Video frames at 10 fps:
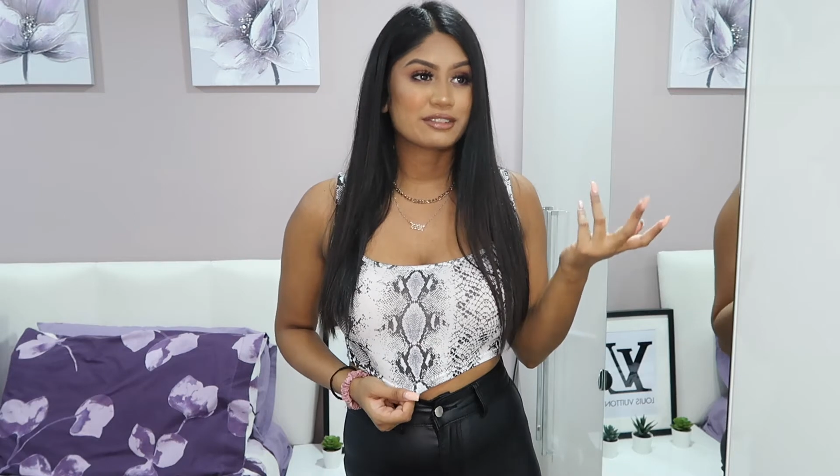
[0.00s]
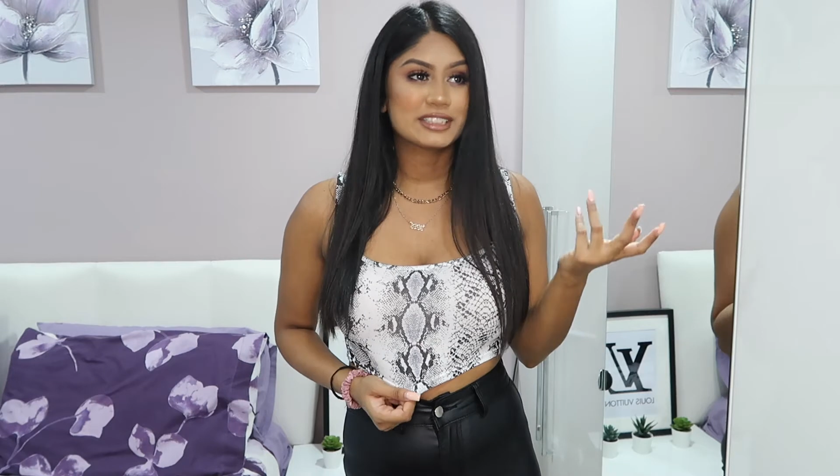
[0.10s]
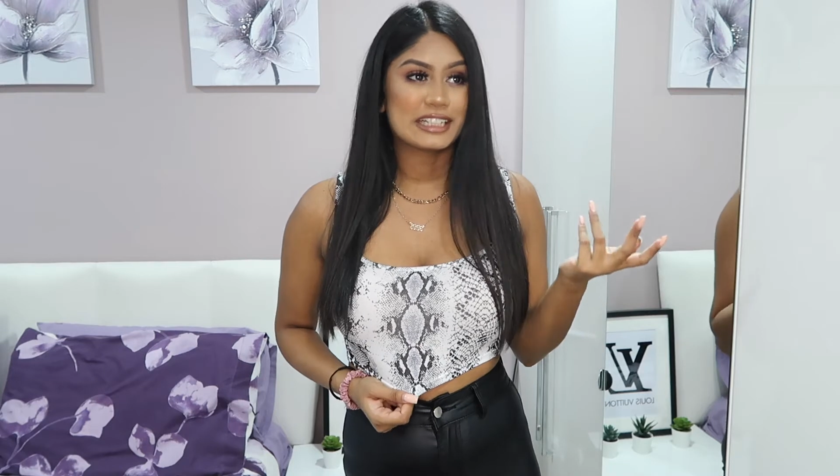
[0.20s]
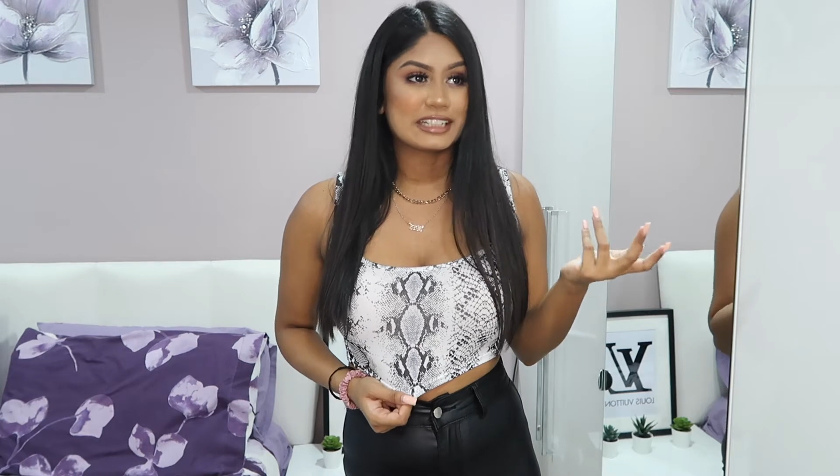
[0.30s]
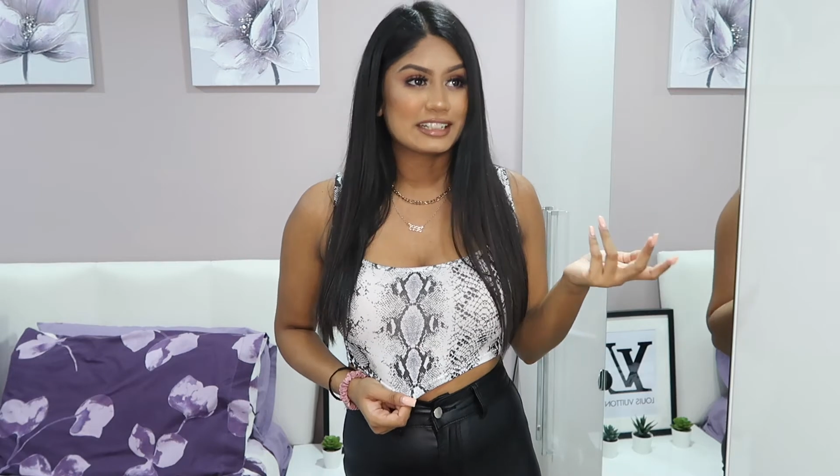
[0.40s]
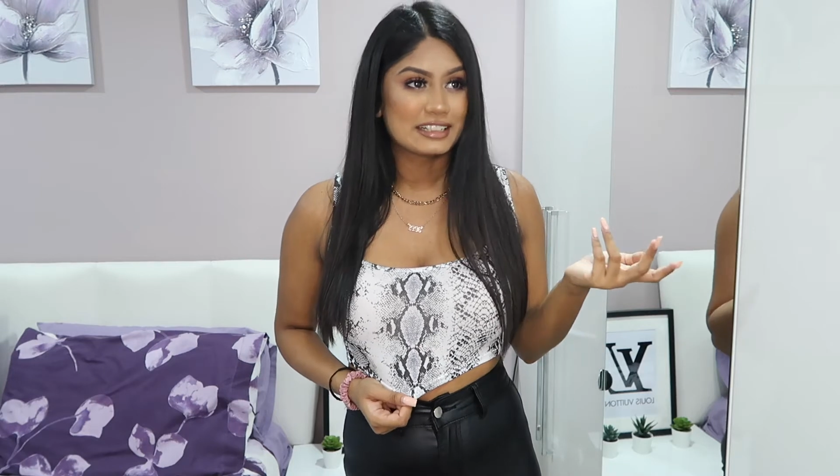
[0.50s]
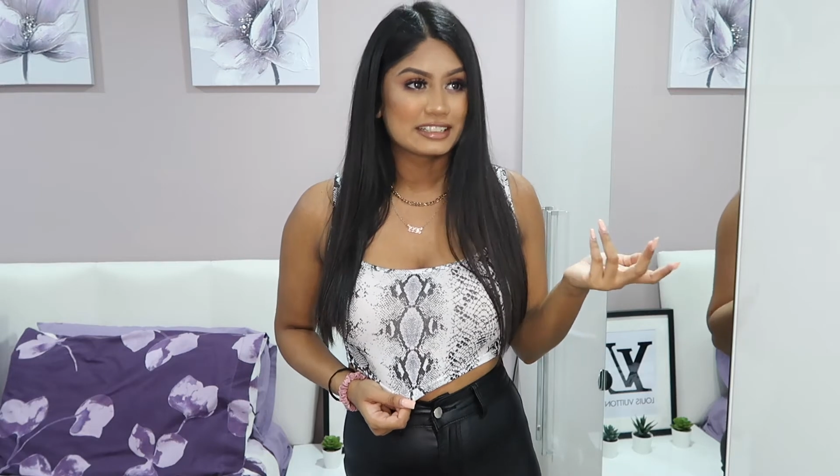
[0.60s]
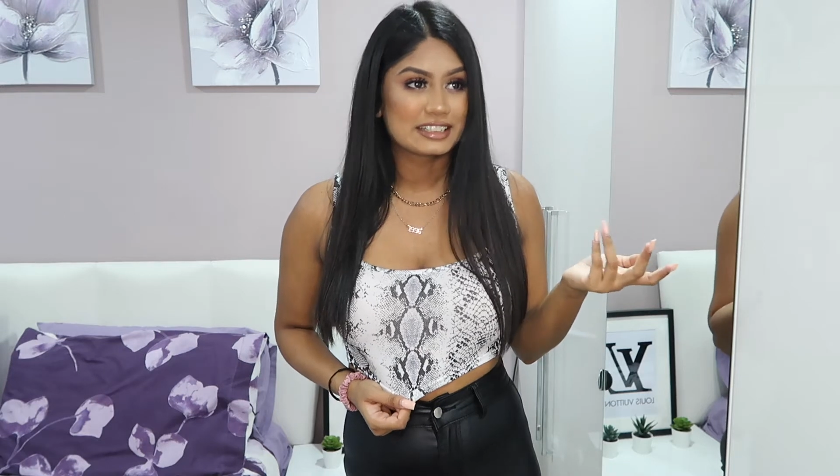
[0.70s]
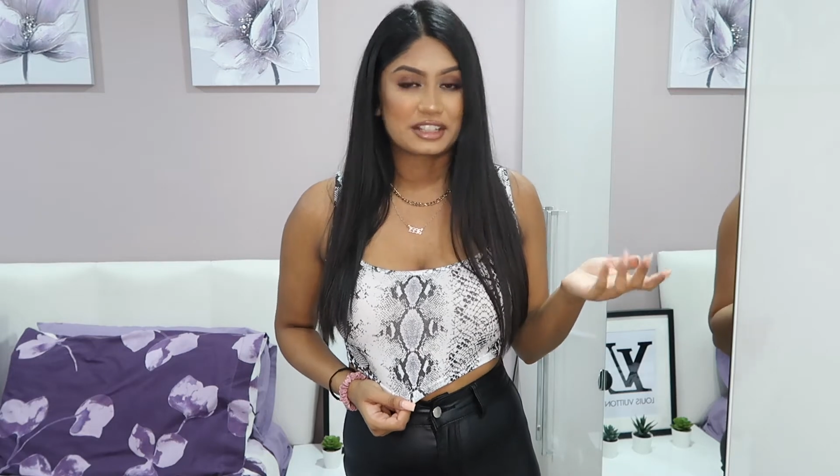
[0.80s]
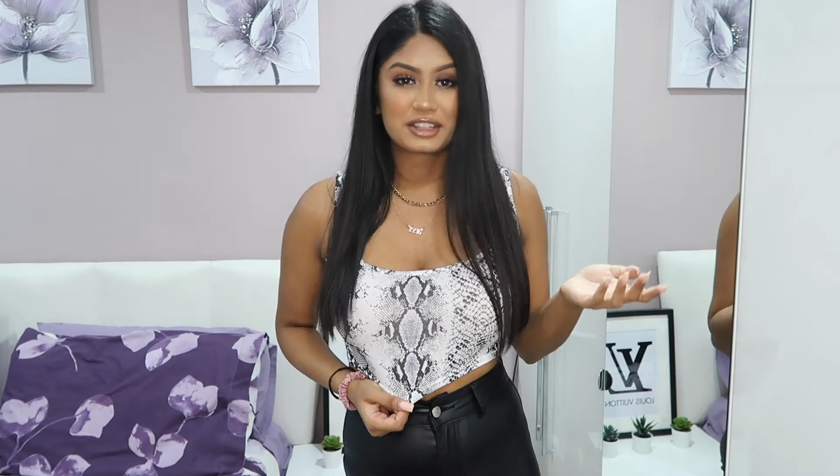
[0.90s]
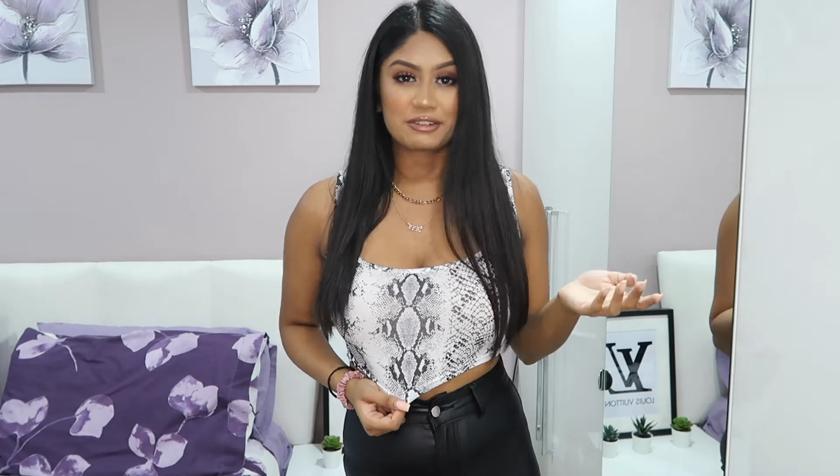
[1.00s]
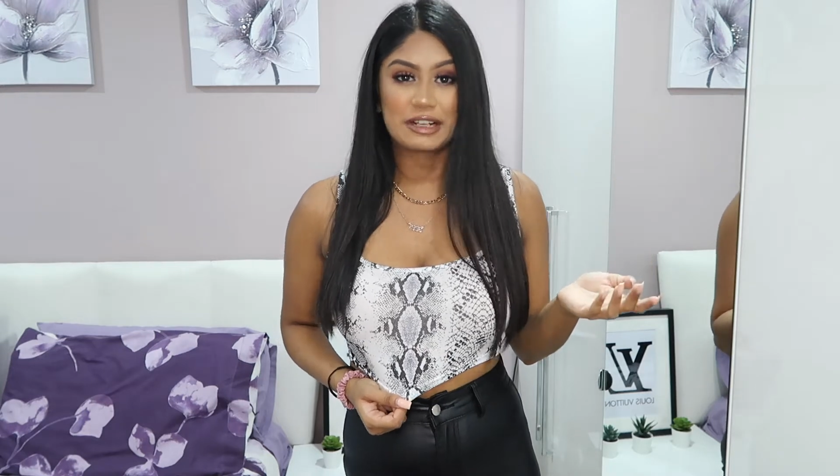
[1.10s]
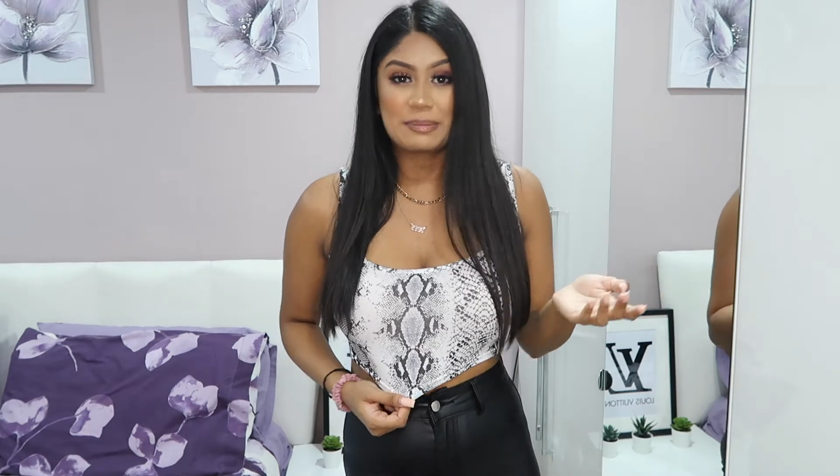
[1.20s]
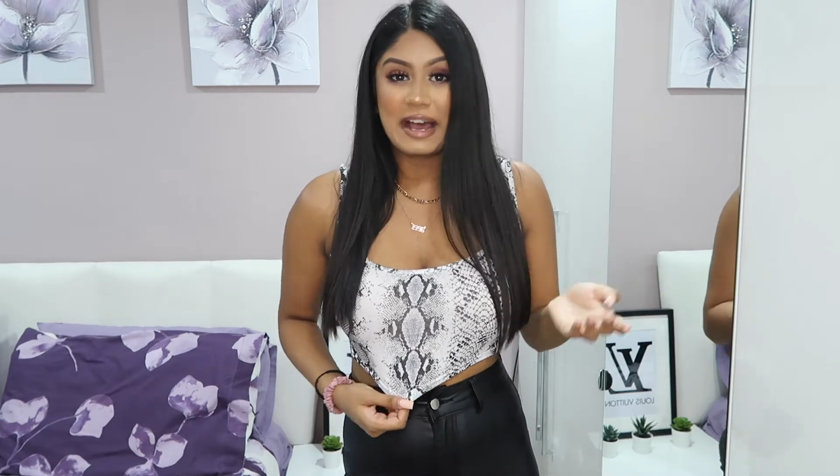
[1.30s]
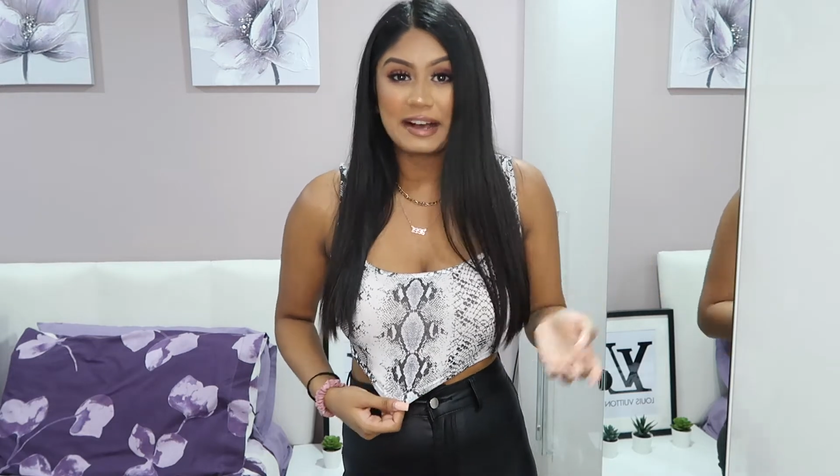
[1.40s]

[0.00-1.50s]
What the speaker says: ridiculous, like £3